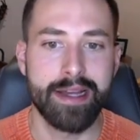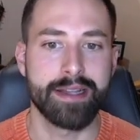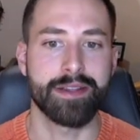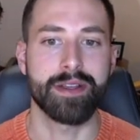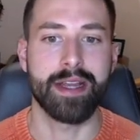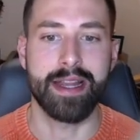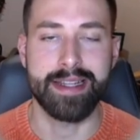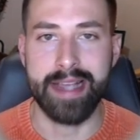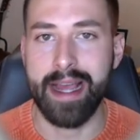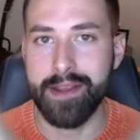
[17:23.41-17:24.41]
so you can get
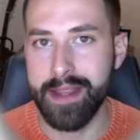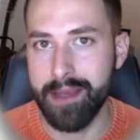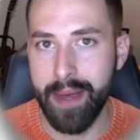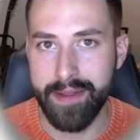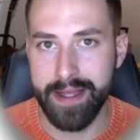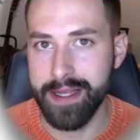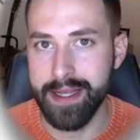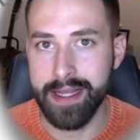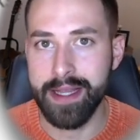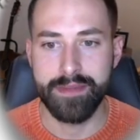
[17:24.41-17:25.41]
exactly the amount that you
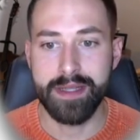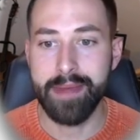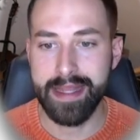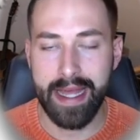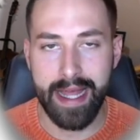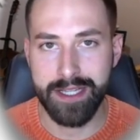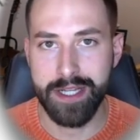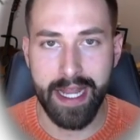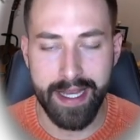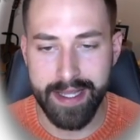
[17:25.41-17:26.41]
need to make that
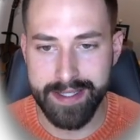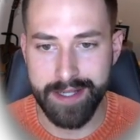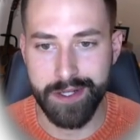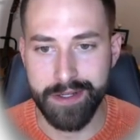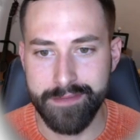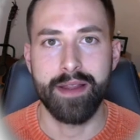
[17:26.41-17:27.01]
educated decision.